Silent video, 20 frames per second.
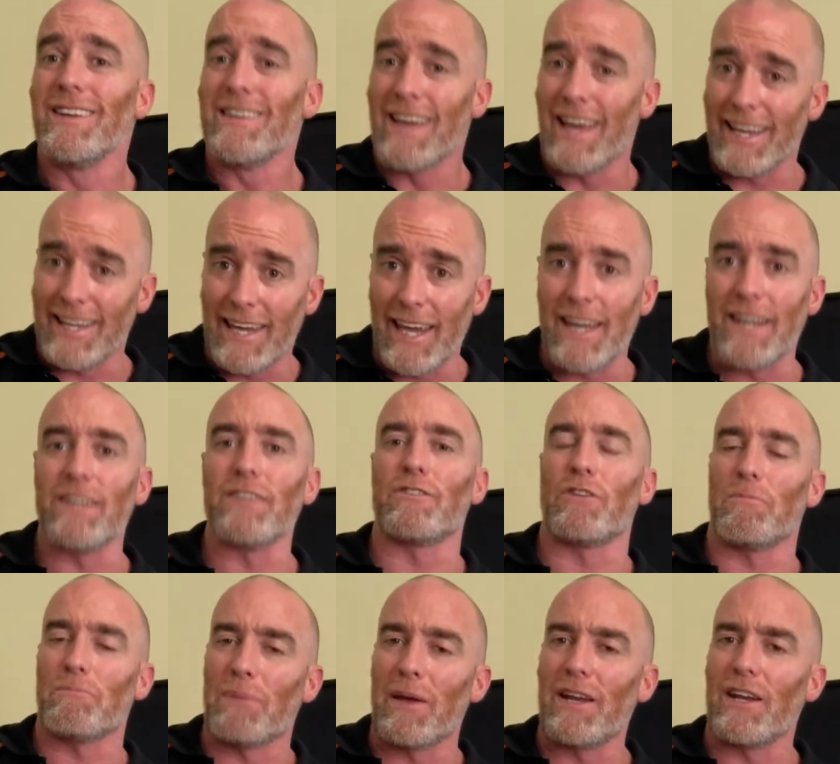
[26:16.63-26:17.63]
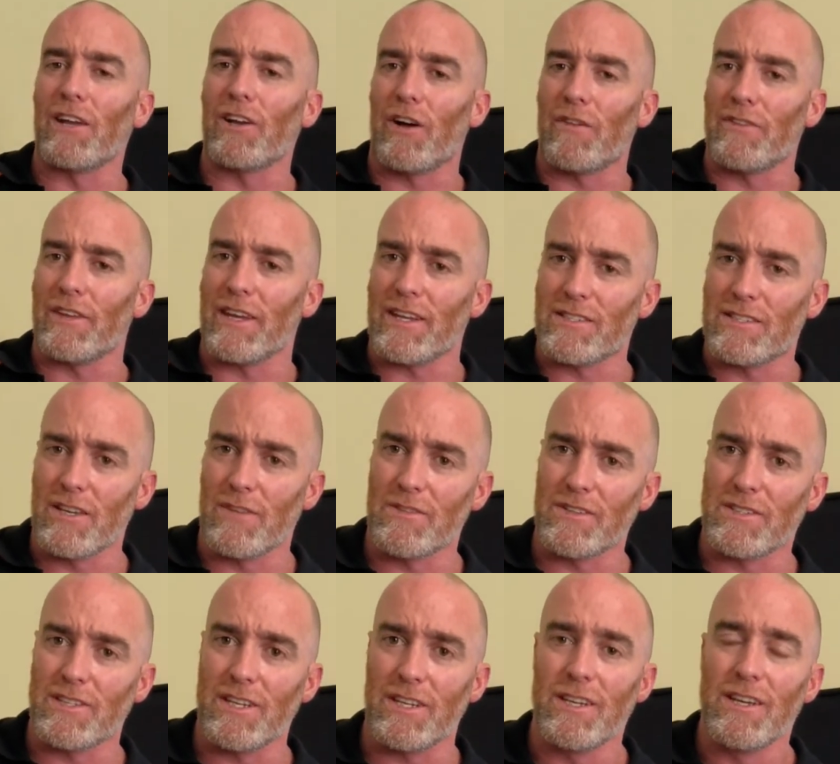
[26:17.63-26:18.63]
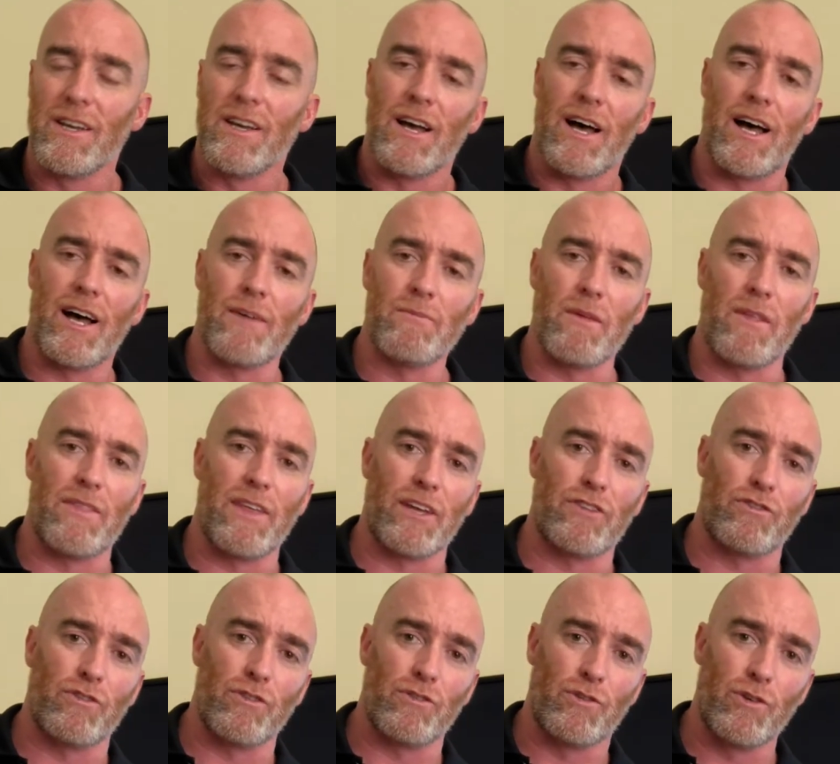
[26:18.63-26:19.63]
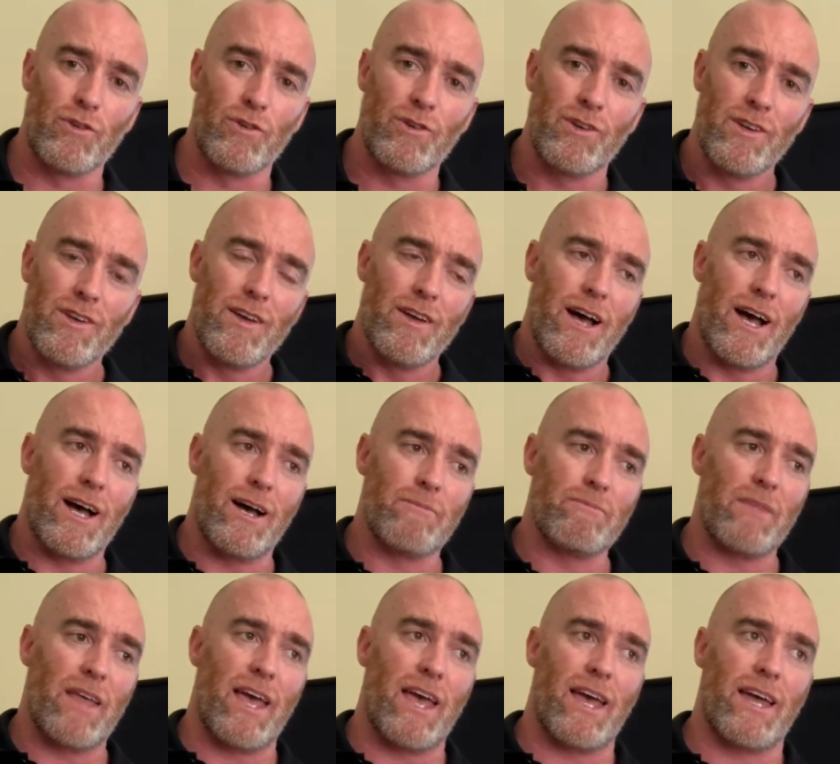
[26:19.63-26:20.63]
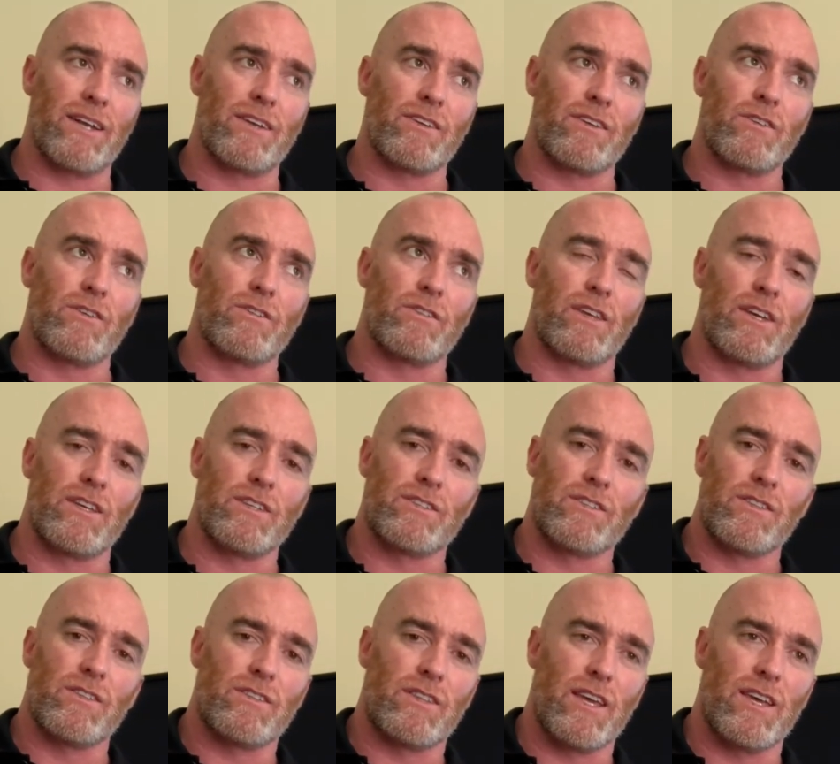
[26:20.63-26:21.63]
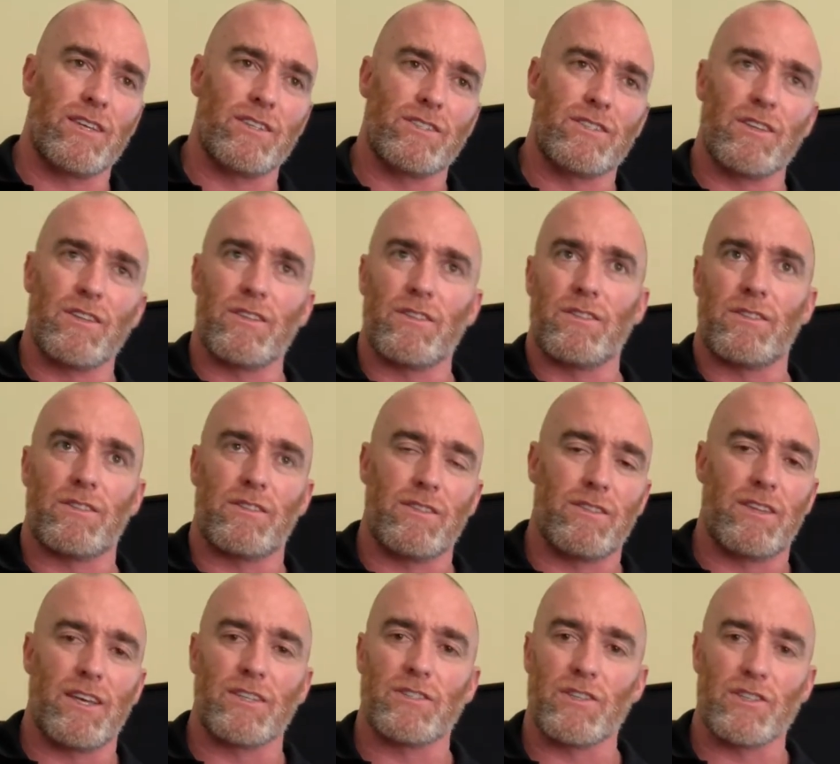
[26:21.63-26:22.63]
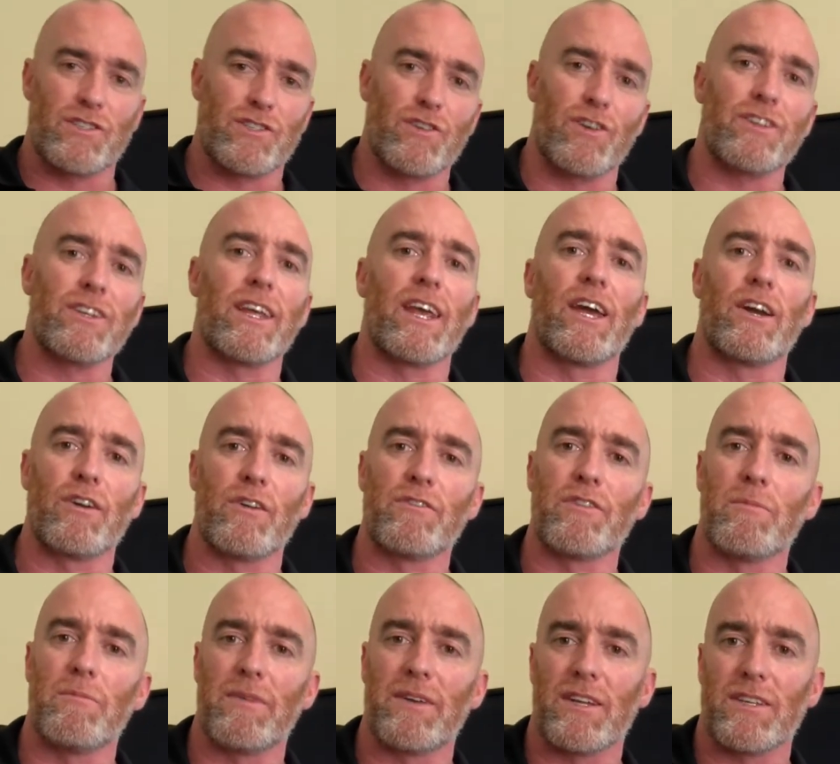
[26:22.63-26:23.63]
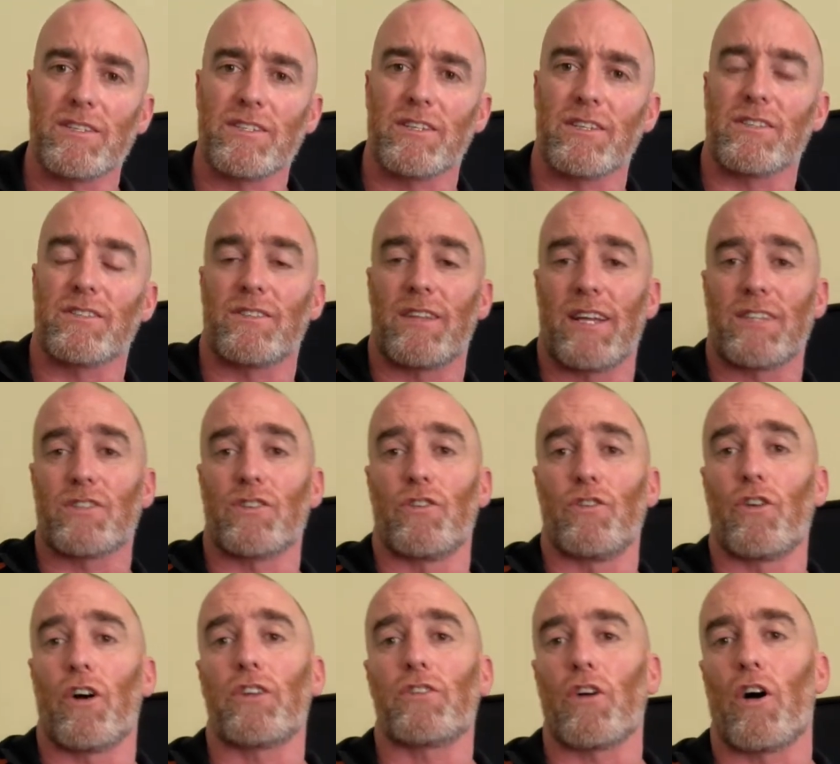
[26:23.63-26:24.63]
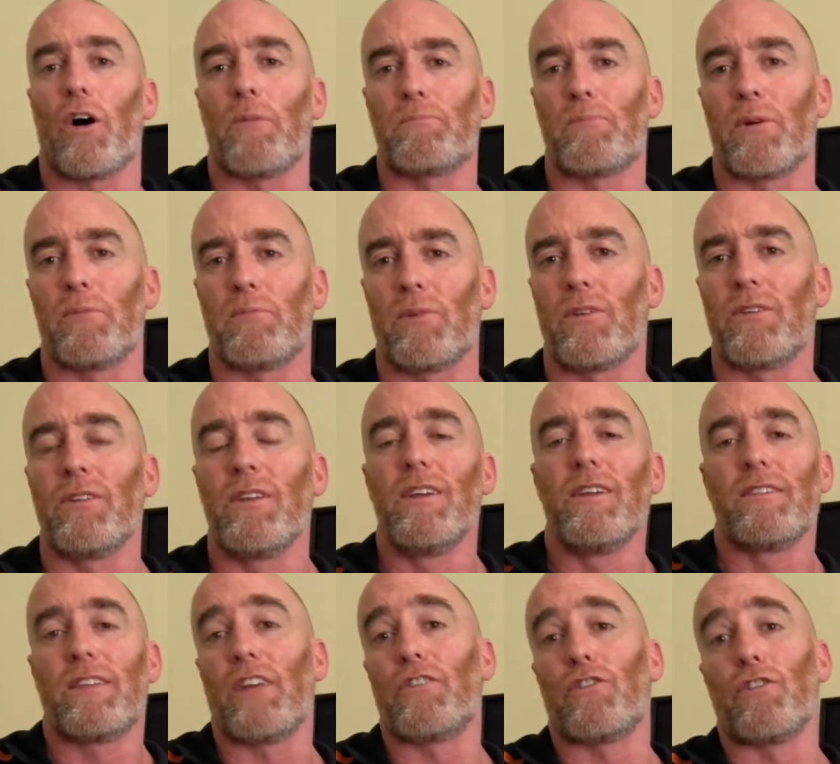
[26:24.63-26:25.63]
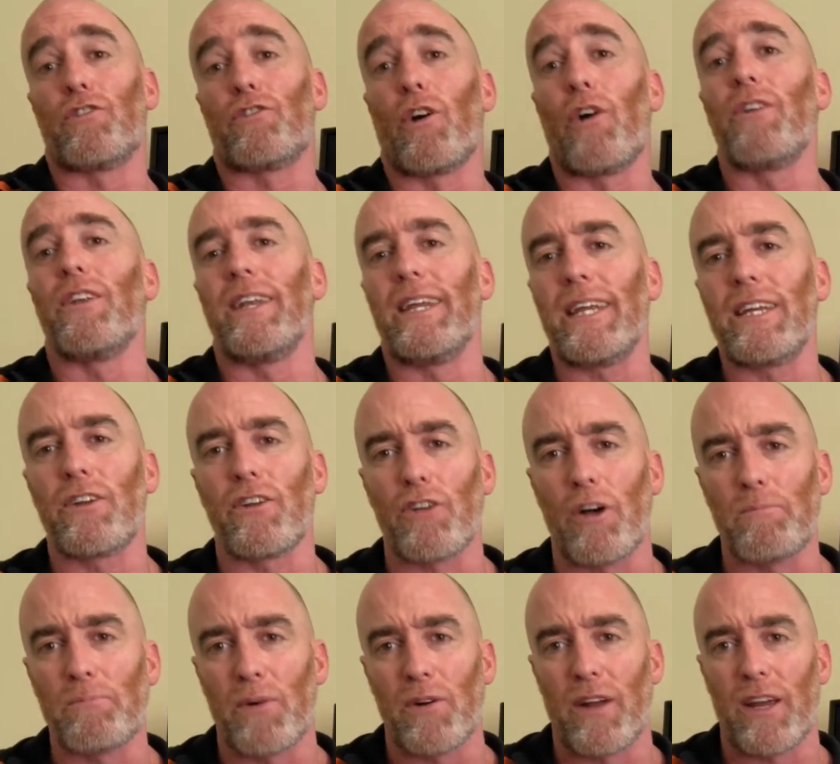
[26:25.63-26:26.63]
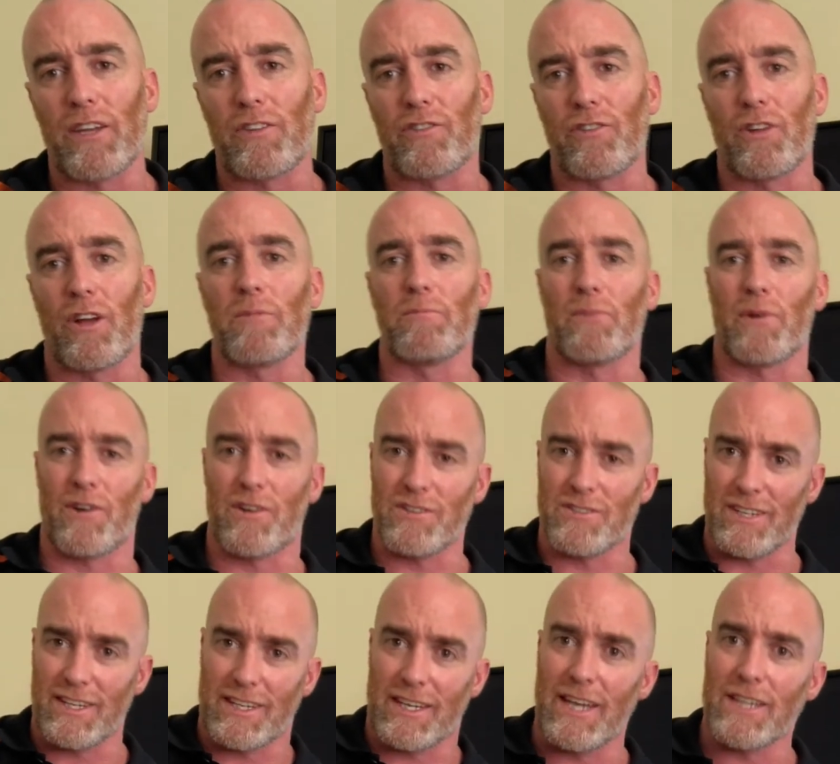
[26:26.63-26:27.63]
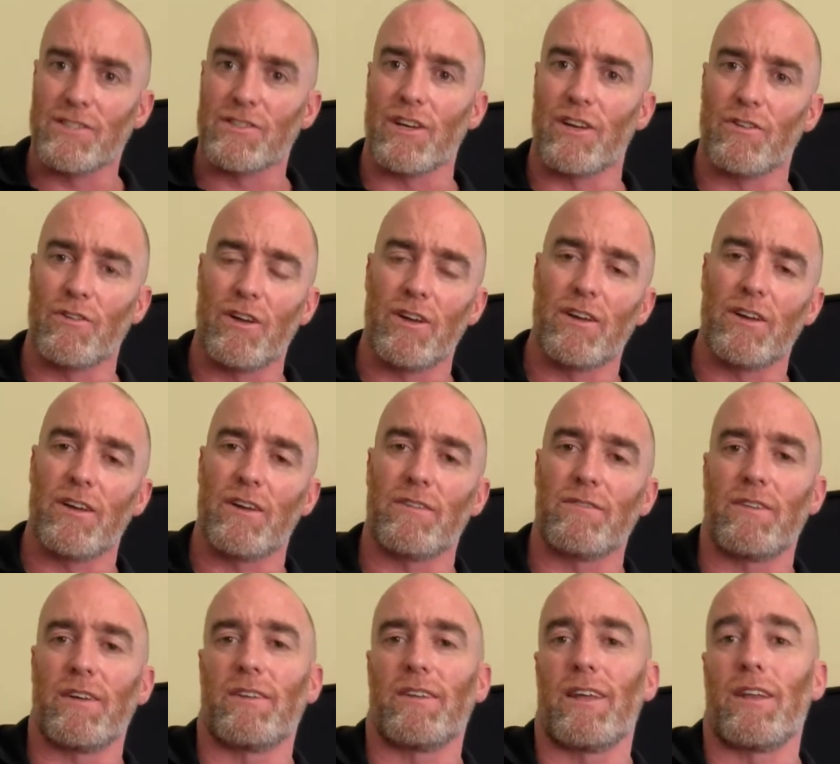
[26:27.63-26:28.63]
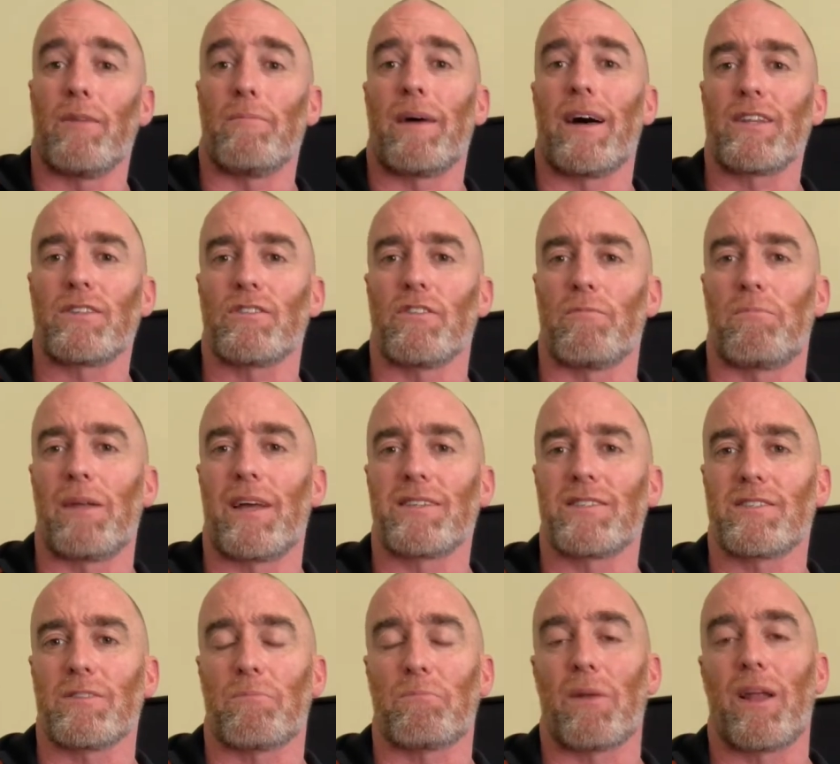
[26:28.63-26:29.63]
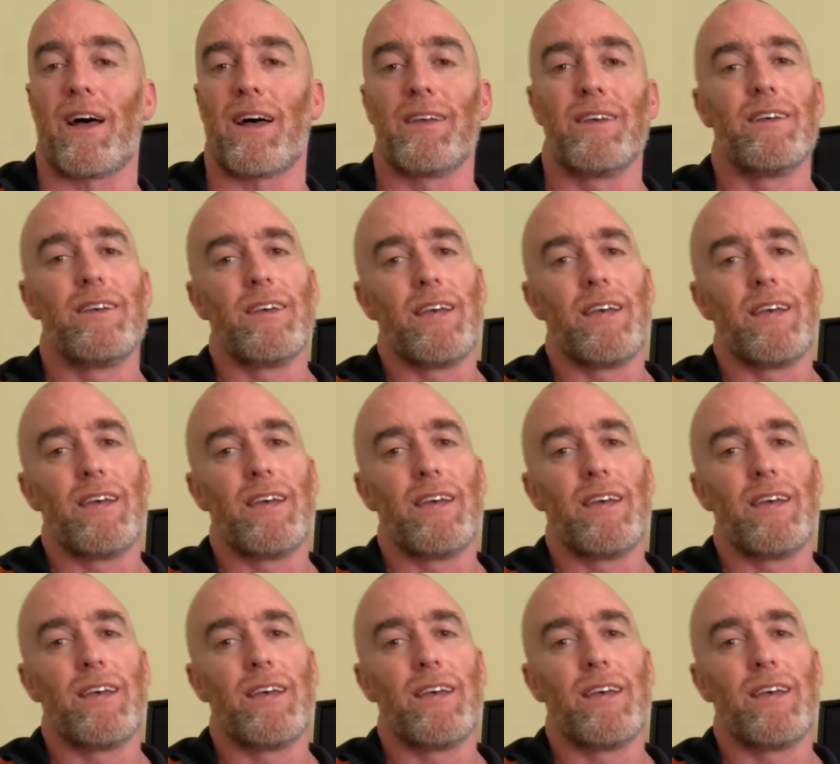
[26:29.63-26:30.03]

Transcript: Again, depending on the activity that you do, and there's a certain area of the meniscus that's not operable, that you don't need an operation on because it gets an amount of blood supply.